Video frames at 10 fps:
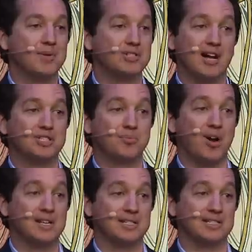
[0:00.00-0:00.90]
is not to
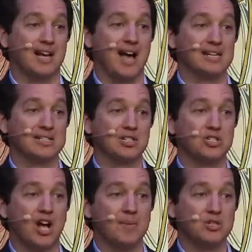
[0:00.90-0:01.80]
proselytize, their
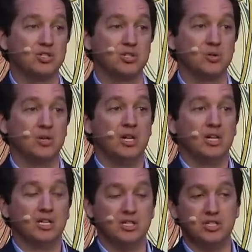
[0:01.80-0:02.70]
job is to
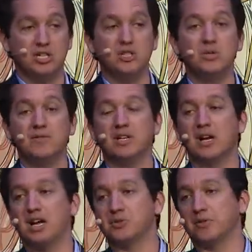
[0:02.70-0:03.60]
continue giving
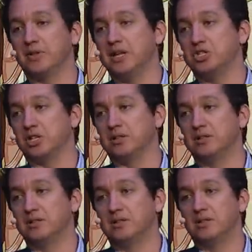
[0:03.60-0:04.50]
God's revelation.
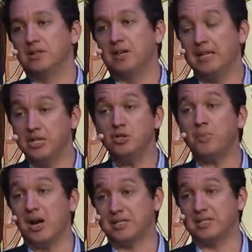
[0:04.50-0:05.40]
And they do
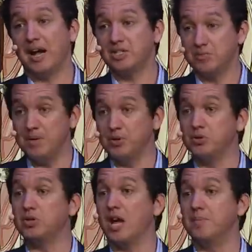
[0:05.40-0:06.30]
proselytize, and people
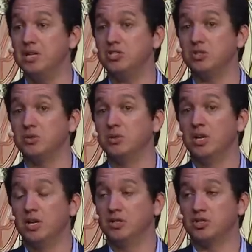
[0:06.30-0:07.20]
do come into
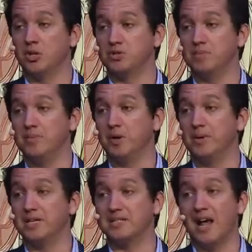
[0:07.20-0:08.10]
the chosen people,
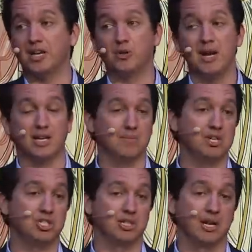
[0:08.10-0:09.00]
but it's not a great
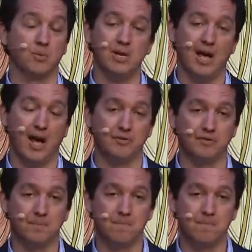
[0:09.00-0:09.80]
commission like we have.